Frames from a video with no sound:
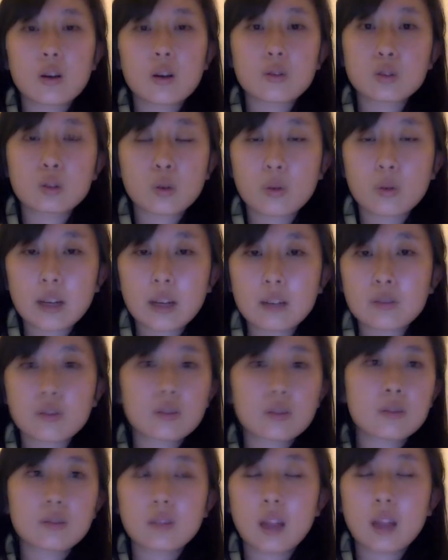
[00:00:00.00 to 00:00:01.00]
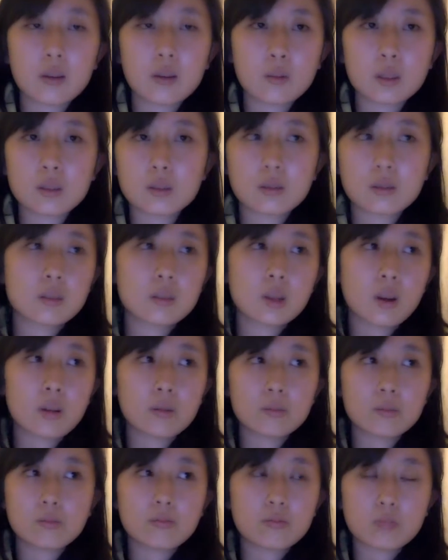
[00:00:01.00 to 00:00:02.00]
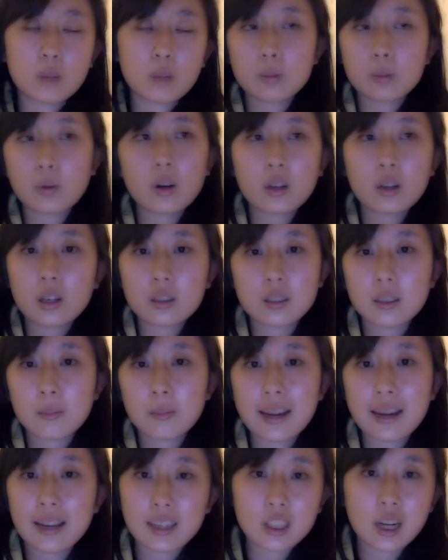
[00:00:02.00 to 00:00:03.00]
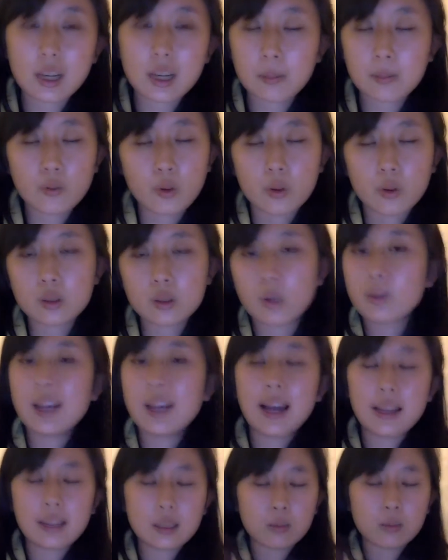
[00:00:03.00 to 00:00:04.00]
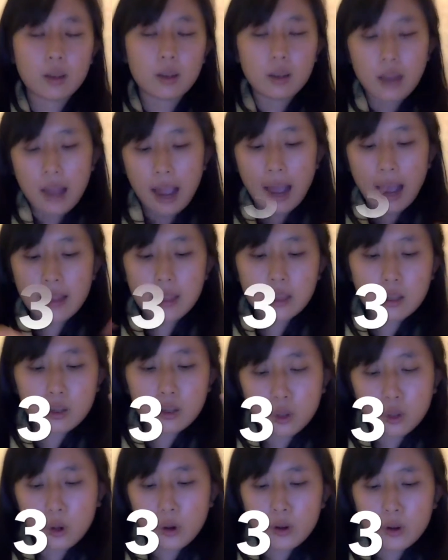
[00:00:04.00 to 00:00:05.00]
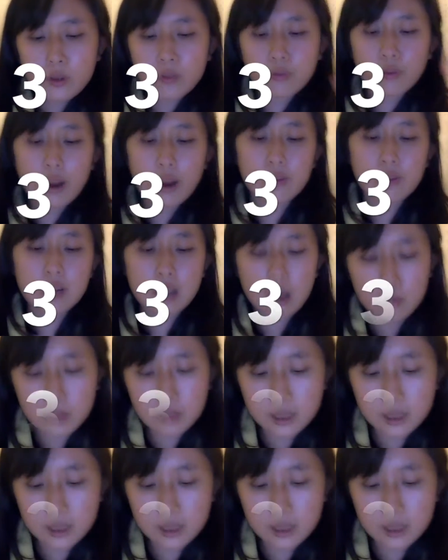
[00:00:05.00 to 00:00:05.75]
stories that was, that was broadcast in the mainland China before. So yeah, that's one. And then a third favorite, I would